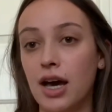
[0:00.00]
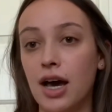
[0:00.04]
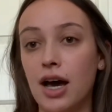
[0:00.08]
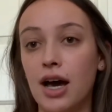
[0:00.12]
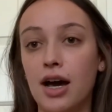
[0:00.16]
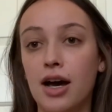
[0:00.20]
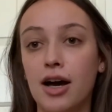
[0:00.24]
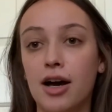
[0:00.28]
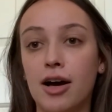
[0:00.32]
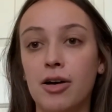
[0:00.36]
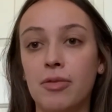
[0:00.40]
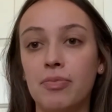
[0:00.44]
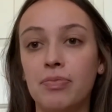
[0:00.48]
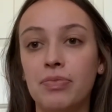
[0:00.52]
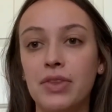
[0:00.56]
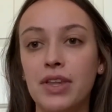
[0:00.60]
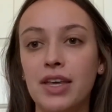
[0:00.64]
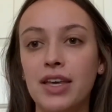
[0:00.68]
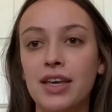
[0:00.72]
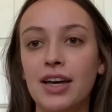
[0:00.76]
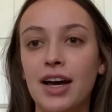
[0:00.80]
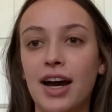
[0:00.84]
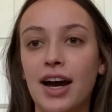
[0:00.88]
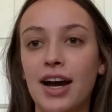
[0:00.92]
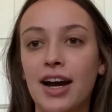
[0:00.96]

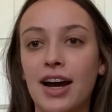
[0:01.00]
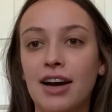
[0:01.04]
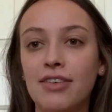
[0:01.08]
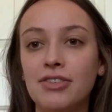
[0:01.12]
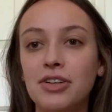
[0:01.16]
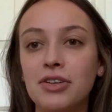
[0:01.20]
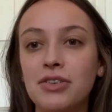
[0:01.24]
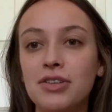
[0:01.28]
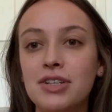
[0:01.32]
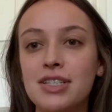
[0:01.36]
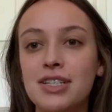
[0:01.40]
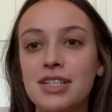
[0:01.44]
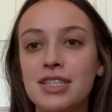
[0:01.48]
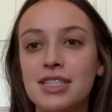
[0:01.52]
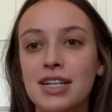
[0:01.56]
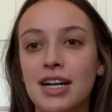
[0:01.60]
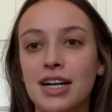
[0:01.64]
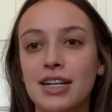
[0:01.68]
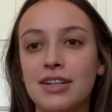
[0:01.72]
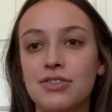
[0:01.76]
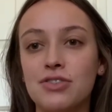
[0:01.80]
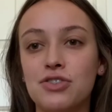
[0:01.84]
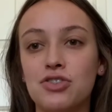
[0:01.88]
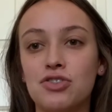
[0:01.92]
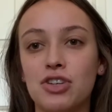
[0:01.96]
I have noticed it's
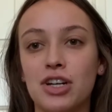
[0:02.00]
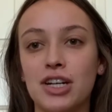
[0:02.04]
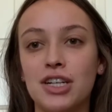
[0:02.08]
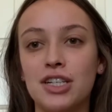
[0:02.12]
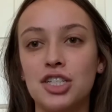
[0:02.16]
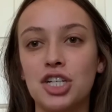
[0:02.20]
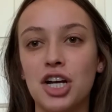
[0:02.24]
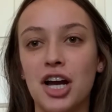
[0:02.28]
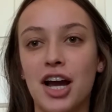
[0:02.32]
kind of strange.